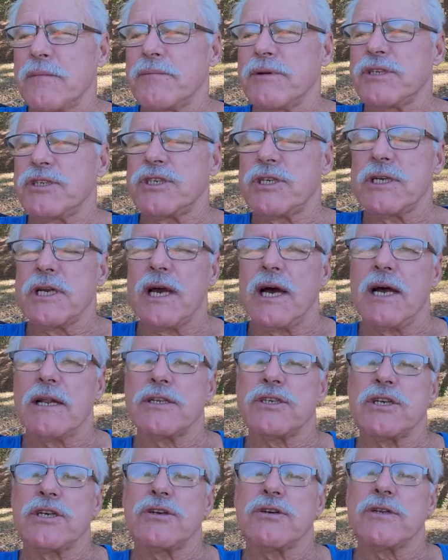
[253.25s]
but she
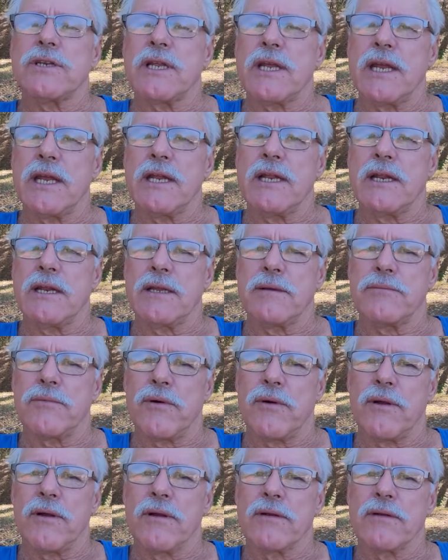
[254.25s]
couldn't eat
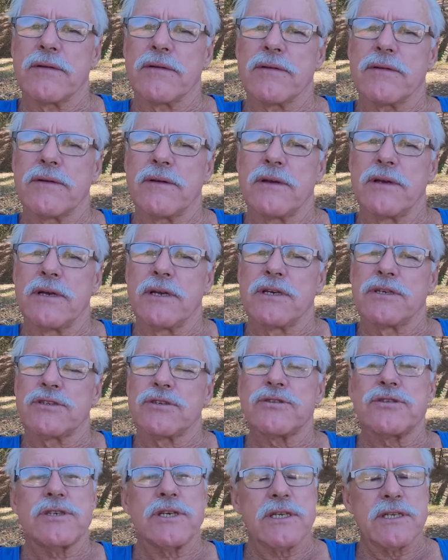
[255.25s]
anymore.
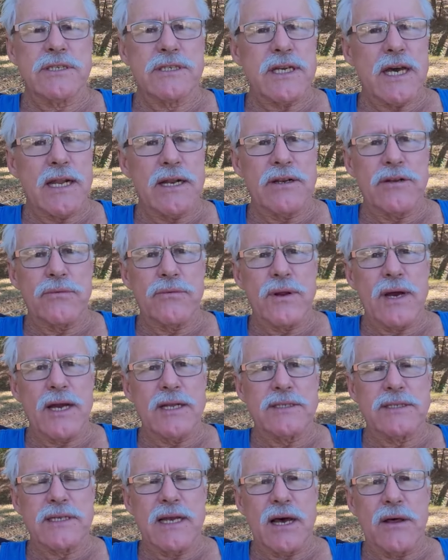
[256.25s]
So she decided to
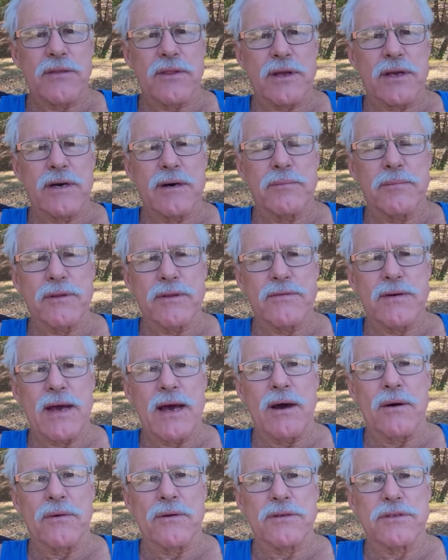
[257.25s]
ride south a couple of
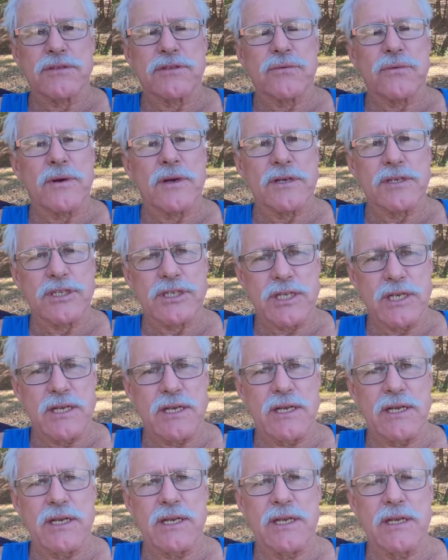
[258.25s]
hours to where
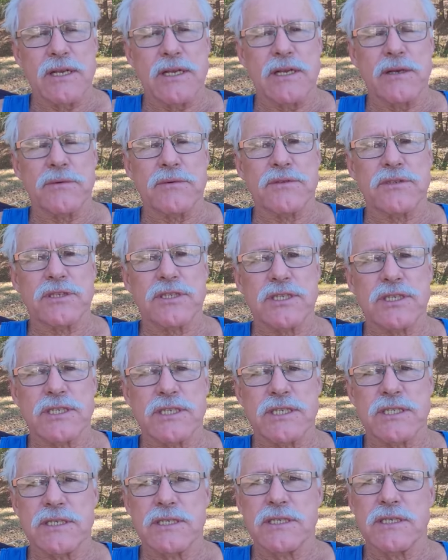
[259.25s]
she
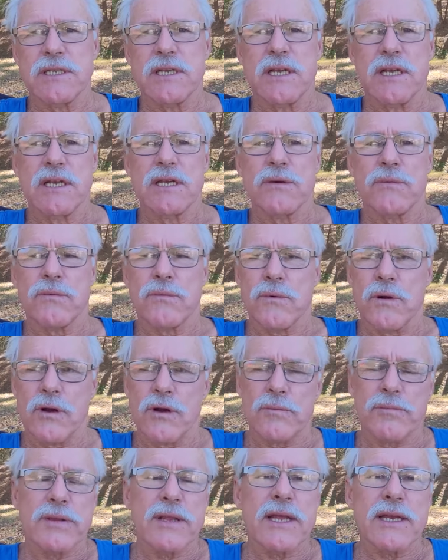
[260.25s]
was, where
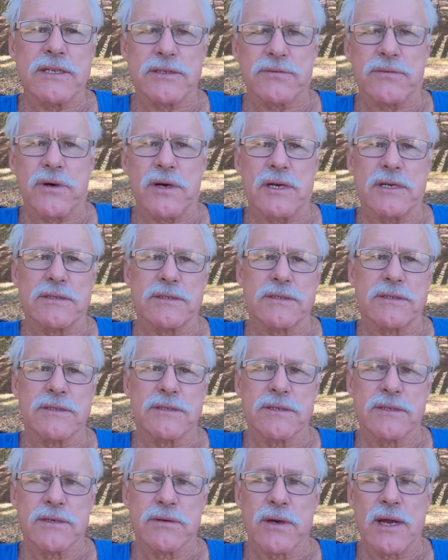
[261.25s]
her place was.
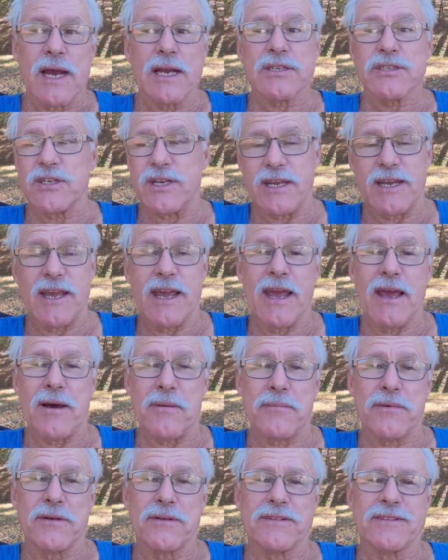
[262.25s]
Actually a
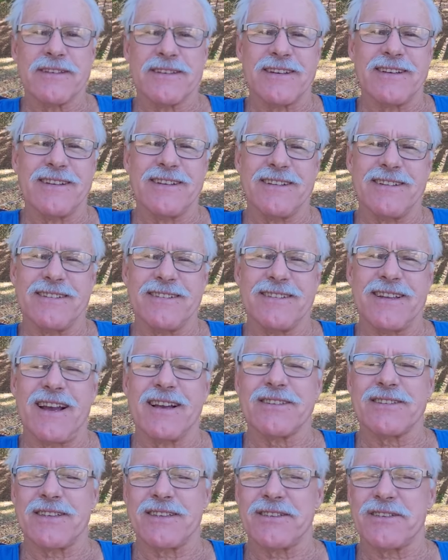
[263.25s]
camp. It's
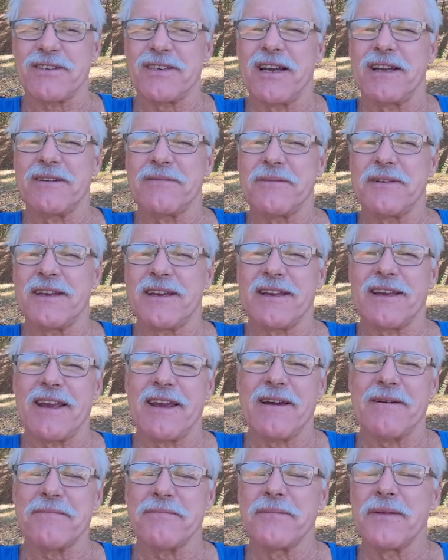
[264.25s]
actually turned out to be a
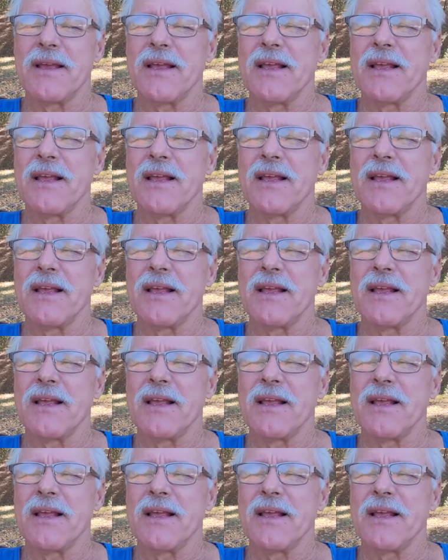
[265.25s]
camp.